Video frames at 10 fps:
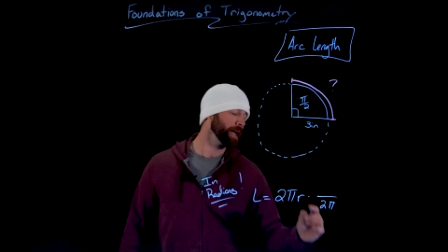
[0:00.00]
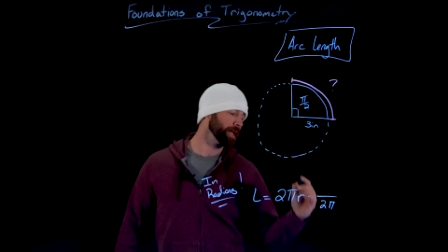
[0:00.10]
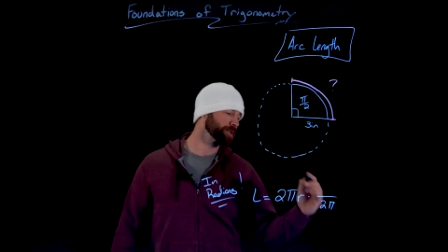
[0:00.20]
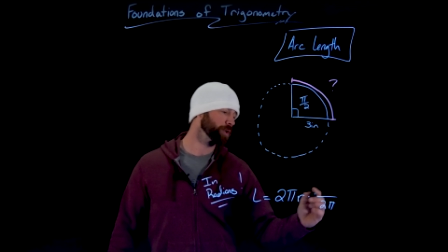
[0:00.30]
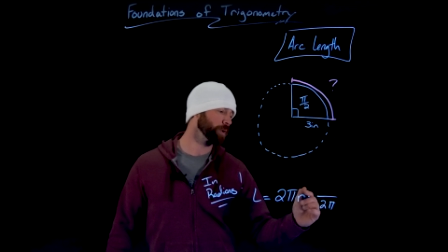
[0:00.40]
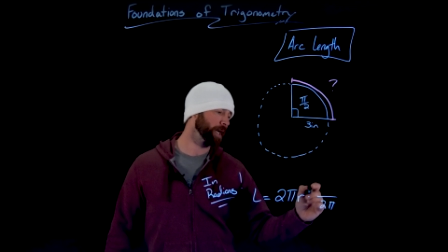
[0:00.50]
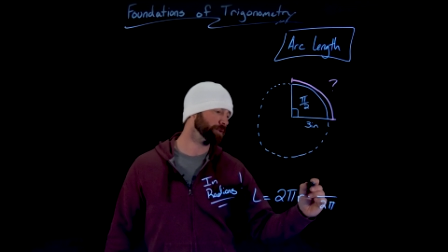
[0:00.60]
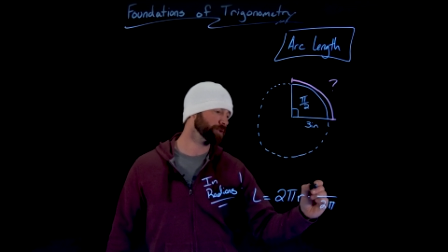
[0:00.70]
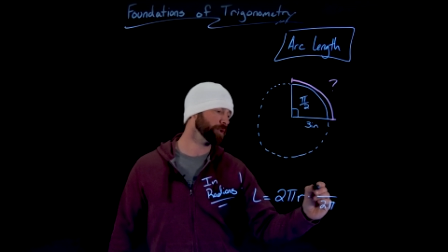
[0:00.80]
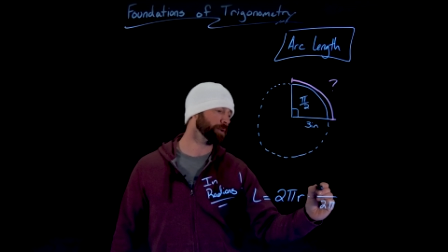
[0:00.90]
And so what I'll
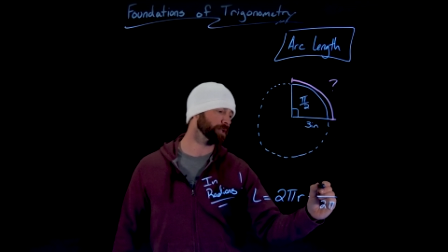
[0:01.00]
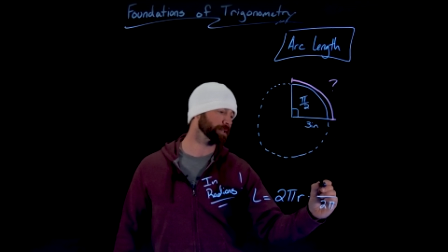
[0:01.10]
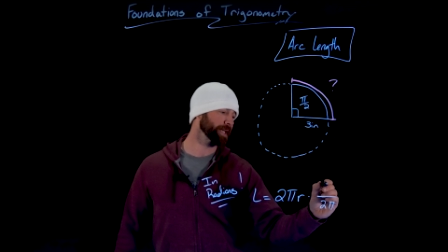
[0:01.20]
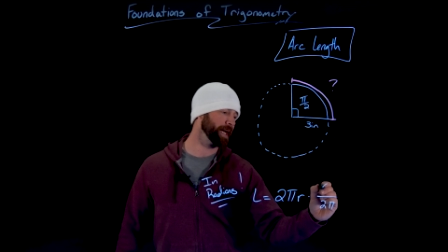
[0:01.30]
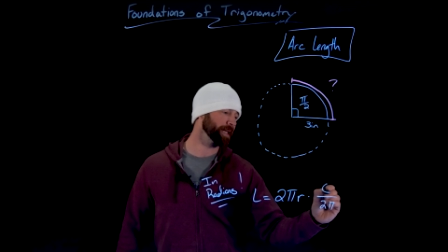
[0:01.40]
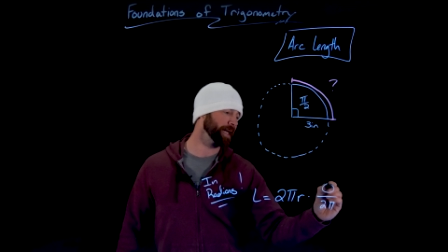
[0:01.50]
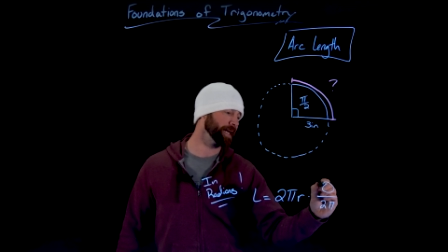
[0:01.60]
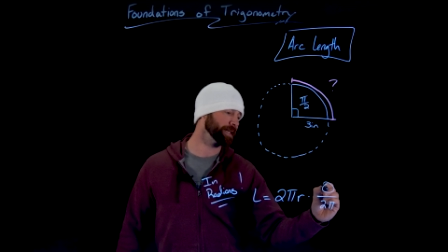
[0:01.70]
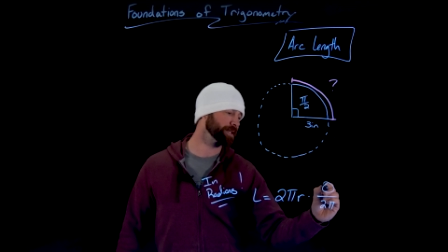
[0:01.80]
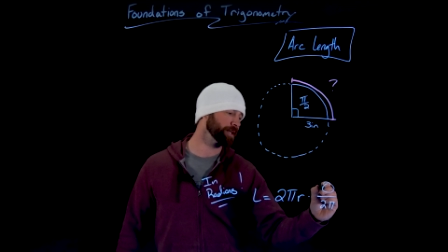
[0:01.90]
do is I'll take that
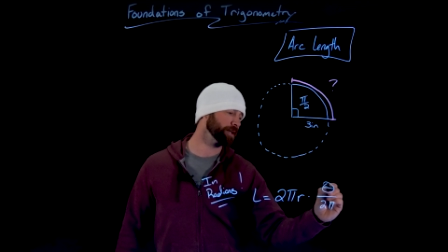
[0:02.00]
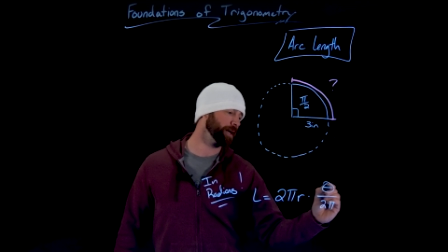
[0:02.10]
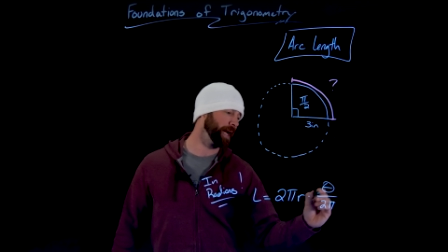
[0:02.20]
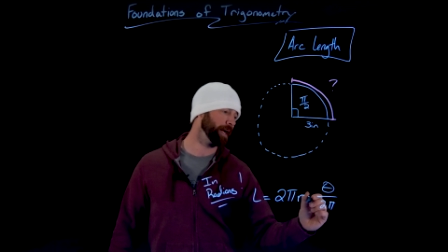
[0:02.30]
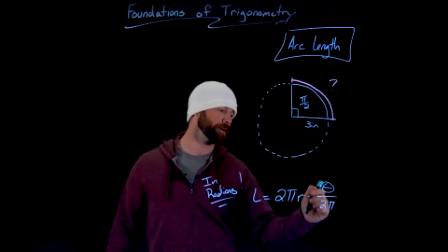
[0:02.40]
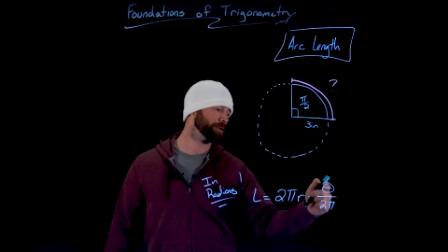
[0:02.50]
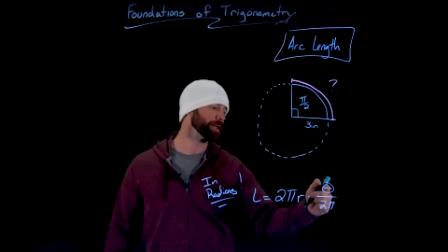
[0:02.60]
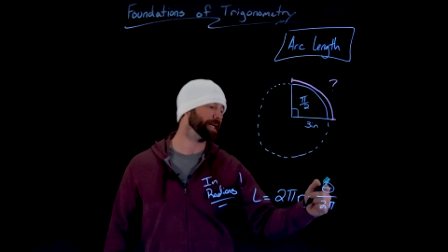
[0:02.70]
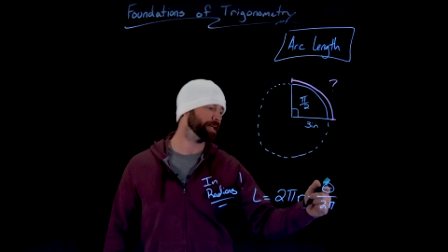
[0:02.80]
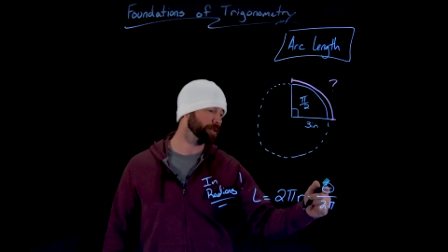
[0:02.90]
interior angle
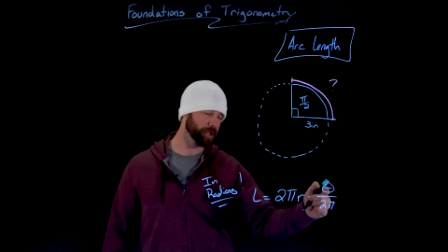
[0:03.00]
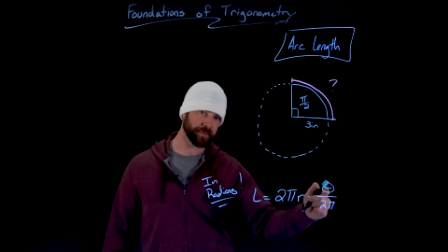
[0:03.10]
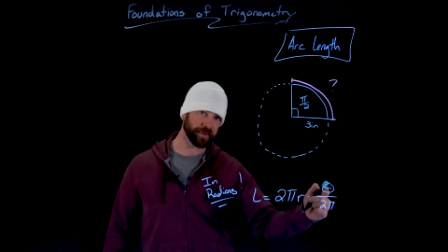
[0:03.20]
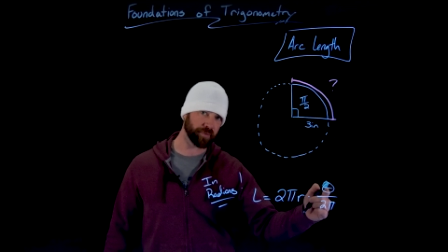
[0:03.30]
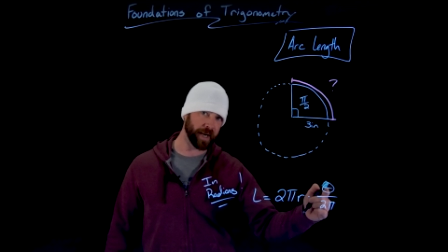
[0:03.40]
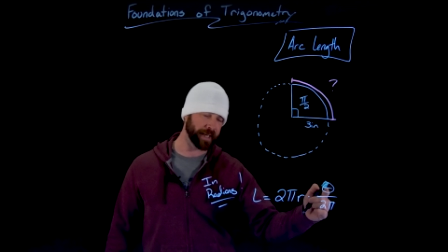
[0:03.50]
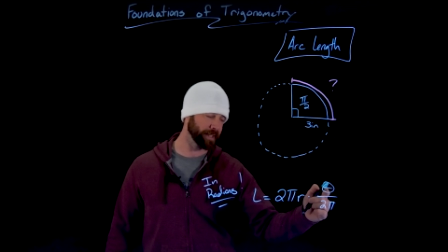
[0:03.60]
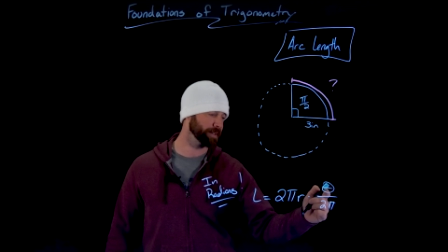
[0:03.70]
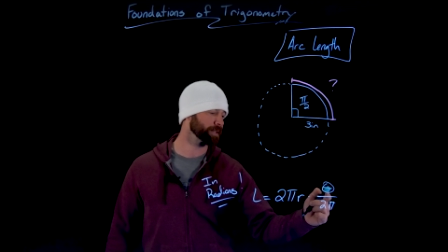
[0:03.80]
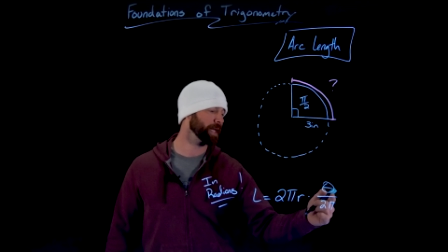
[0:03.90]
in terms of
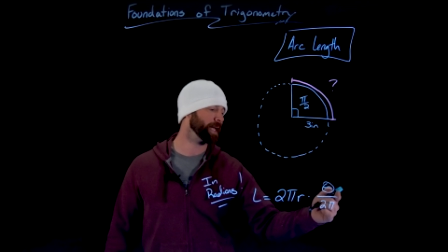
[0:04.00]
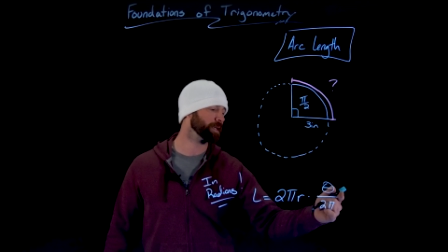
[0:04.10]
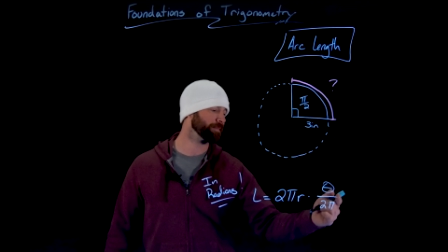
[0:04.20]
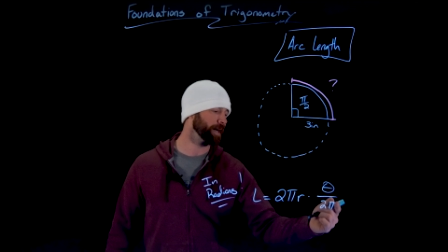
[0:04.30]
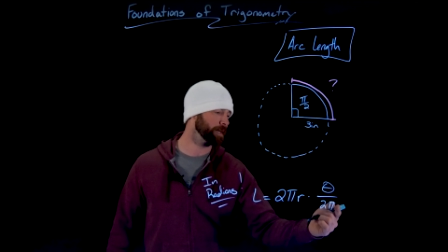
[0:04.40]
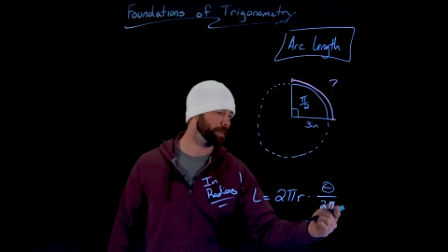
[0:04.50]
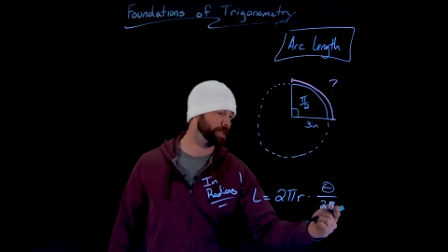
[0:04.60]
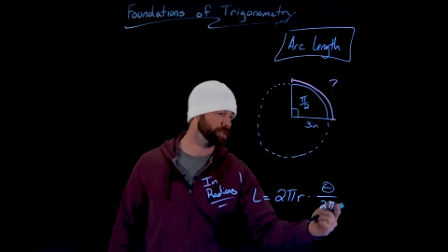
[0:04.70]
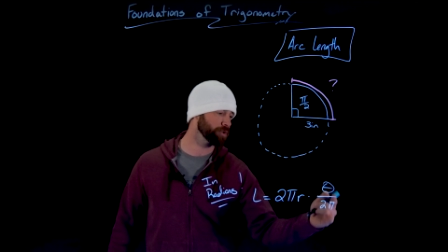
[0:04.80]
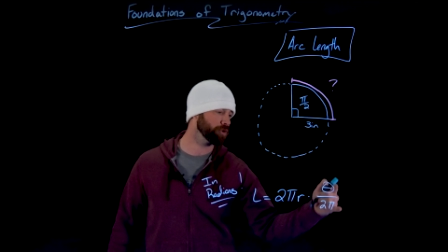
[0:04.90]
radians and divide it by
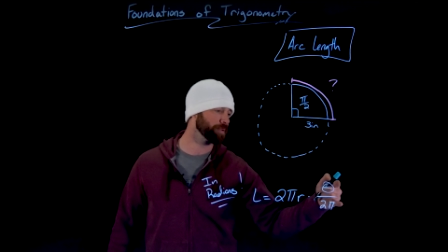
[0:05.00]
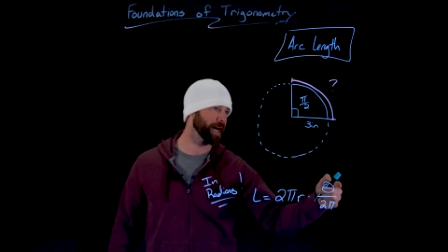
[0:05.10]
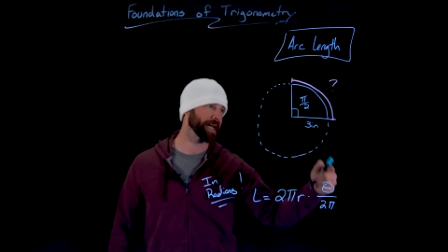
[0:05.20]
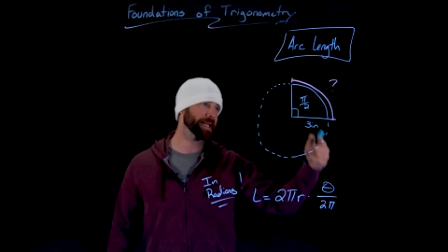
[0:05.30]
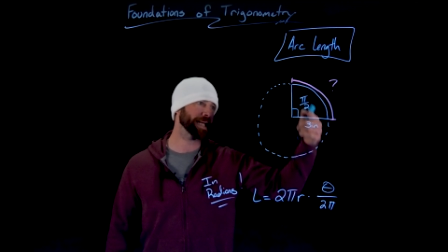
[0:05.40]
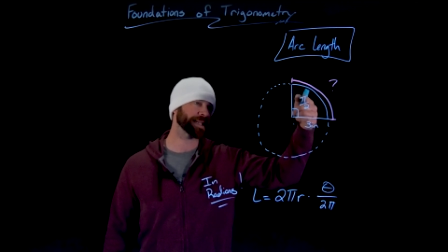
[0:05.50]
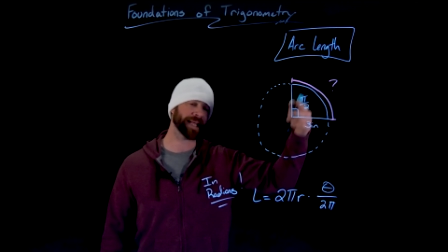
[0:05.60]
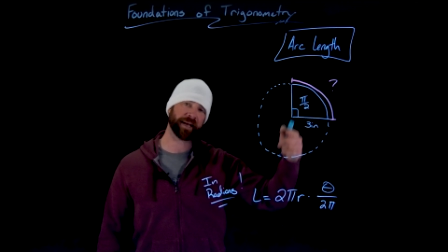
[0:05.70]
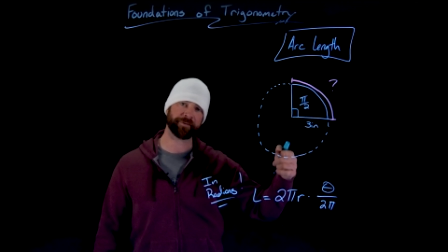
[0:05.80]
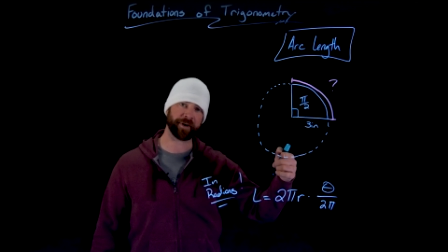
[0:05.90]
2 pi to get
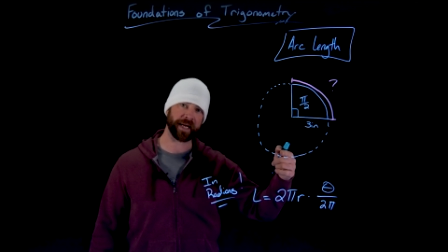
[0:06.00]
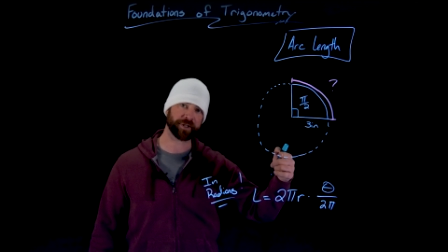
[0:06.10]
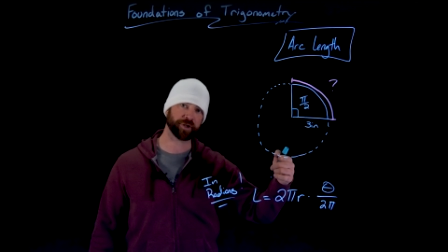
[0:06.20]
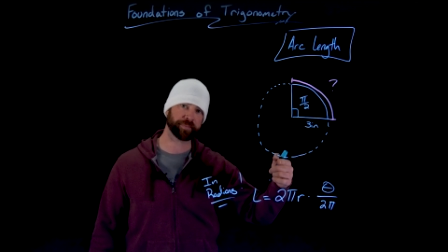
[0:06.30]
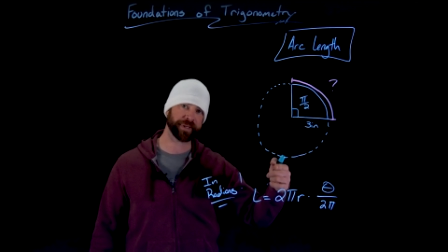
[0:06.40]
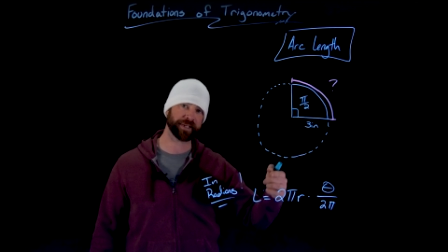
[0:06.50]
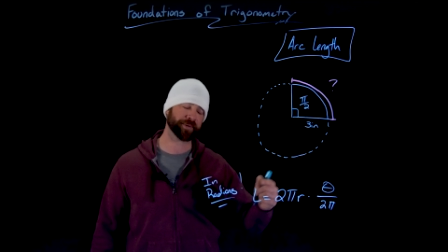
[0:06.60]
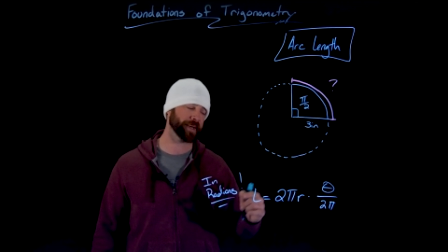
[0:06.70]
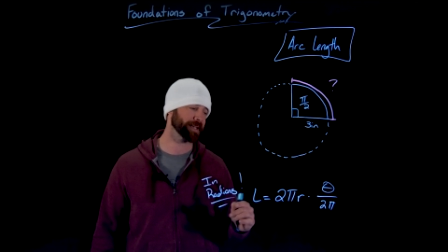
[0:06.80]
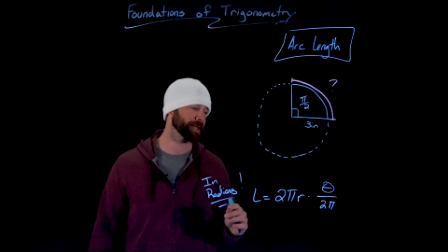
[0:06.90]
that fractional
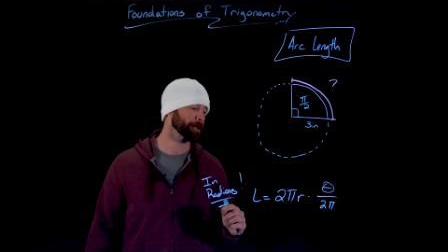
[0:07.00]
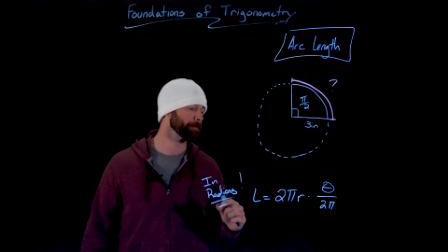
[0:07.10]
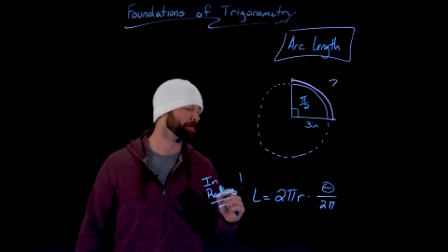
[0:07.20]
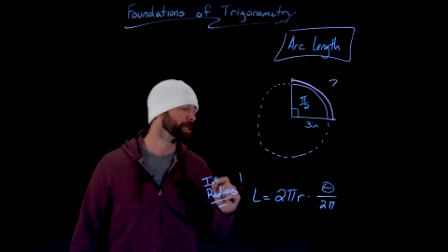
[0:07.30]
piece right there.